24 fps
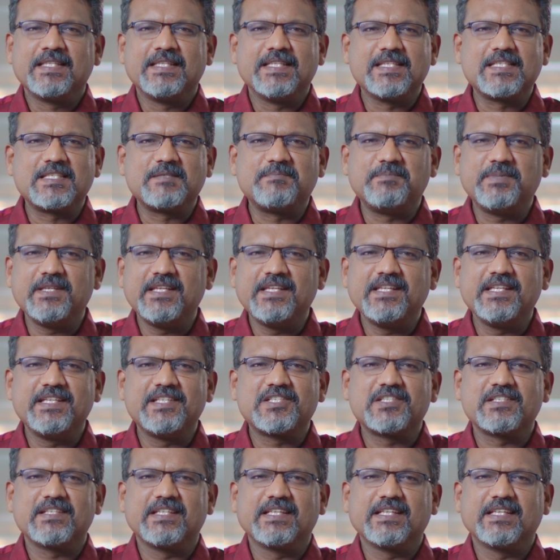the
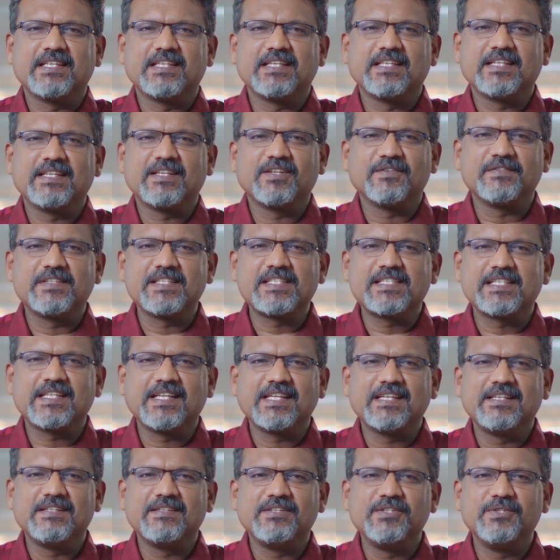speech uh, uh, of the
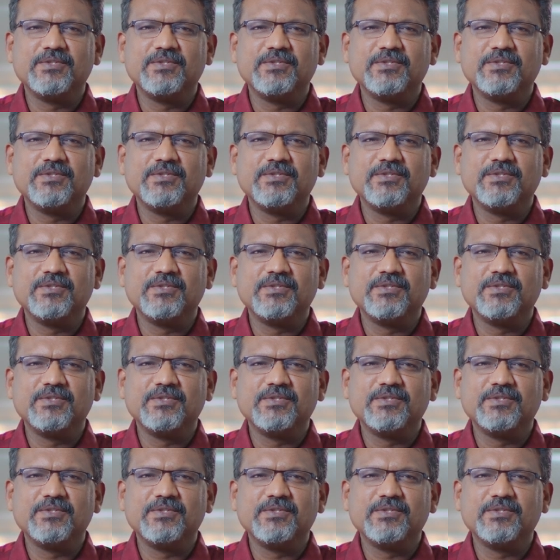child,